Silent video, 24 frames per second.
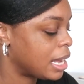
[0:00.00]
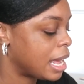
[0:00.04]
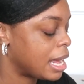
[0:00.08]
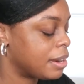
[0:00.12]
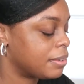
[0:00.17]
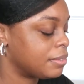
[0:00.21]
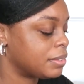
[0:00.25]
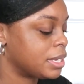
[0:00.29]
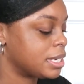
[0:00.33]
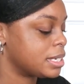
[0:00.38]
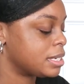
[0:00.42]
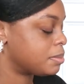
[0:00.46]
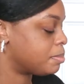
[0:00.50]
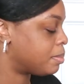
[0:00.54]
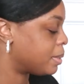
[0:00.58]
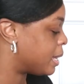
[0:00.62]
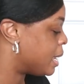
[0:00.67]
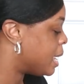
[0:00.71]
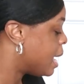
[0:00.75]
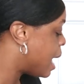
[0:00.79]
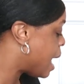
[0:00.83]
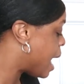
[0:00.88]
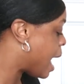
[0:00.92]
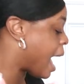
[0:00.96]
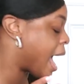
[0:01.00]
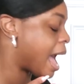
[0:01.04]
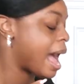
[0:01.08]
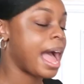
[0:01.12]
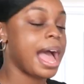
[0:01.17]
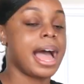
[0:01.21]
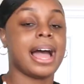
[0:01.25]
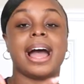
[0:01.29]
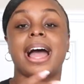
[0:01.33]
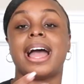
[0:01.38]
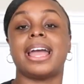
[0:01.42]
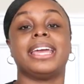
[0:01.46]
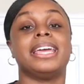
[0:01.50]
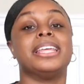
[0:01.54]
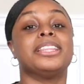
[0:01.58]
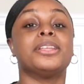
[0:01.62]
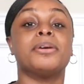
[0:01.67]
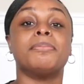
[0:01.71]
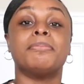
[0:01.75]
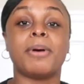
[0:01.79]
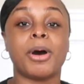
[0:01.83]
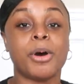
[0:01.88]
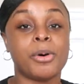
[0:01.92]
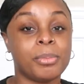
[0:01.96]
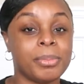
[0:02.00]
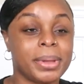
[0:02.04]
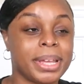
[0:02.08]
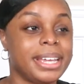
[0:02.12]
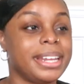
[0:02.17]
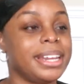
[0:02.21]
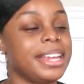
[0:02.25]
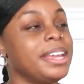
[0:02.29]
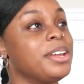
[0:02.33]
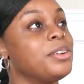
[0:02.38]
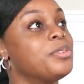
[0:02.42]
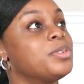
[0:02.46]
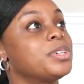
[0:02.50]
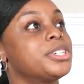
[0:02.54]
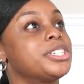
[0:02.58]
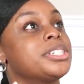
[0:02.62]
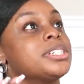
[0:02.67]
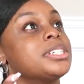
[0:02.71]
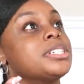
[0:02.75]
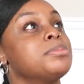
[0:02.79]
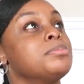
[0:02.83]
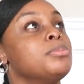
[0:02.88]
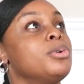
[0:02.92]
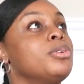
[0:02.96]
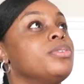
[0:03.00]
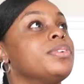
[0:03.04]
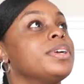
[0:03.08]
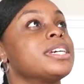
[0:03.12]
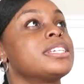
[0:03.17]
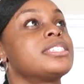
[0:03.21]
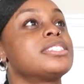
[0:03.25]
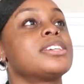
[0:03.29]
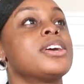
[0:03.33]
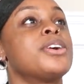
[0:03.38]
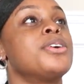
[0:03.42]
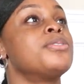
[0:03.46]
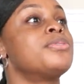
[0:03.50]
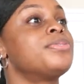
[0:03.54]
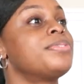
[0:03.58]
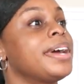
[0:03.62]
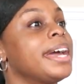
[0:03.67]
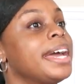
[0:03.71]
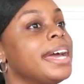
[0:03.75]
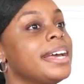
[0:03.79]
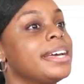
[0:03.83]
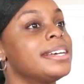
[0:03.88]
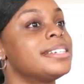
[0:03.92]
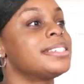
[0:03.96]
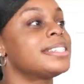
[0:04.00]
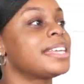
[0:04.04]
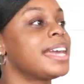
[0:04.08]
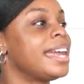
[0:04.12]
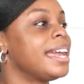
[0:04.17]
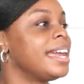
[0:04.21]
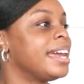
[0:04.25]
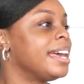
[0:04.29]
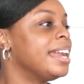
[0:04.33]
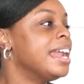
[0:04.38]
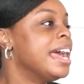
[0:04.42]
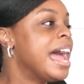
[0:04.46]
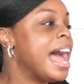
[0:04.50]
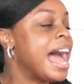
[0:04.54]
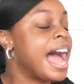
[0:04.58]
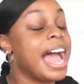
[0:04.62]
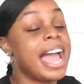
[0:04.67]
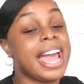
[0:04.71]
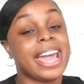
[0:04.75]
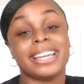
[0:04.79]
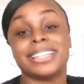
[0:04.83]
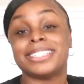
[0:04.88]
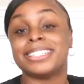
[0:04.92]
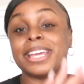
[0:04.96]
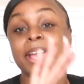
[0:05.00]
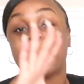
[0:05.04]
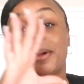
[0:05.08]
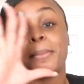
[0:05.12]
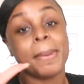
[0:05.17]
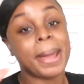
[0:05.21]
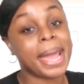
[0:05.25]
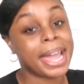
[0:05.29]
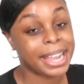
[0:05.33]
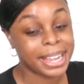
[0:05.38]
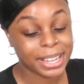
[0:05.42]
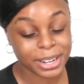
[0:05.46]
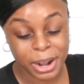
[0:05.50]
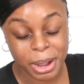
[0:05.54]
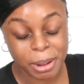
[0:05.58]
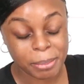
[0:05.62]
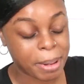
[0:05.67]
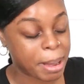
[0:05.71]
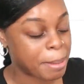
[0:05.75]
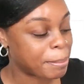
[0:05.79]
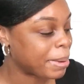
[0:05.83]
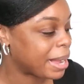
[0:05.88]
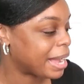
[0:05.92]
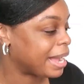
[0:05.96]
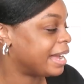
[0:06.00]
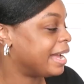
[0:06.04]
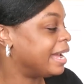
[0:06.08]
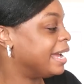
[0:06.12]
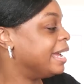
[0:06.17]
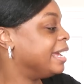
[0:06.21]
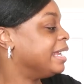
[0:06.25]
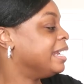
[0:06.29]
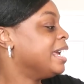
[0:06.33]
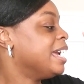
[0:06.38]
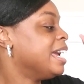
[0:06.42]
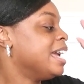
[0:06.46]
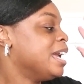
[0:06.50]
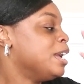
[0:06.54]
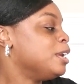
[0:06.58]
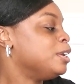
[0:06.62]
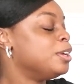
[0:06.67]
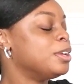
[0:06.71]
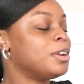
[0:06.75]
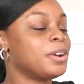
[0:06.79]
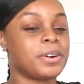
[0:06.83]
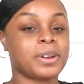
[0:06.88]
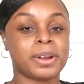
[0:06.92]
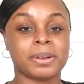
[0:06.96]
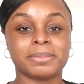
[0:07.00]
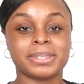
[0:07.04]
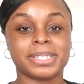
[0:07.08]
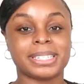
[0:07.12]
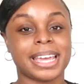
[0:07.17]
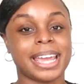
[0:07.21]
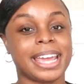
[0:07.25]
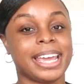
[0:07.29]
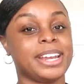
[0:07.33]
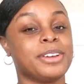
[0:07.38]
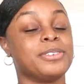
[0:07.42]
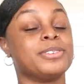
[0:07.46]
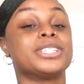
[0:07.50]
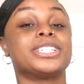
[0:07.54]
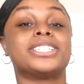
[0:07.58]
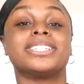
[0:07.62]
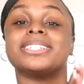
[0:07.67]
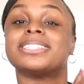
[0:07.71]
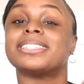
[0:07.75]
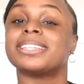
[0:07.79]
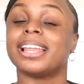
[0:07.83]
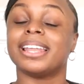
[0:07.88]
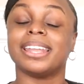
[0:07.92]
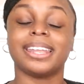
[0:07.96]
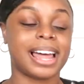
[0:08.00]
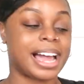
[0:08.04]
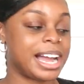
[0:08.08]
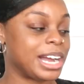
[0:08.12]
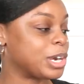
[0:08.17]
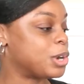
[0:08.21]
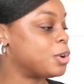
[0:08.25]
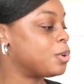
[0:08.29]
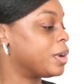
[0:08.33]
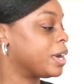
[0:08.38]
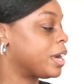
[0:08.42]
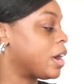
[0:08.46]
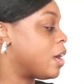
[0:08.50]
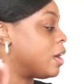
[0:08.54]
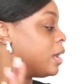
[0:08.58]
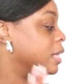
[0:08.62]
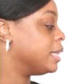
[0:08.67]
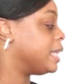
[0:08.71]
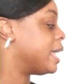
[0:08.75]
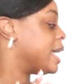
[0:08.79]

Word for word: lot of this, but in the moment, it was just moving so fast and I had champagne on my mind. You know what I'm saying? It was just a lot going on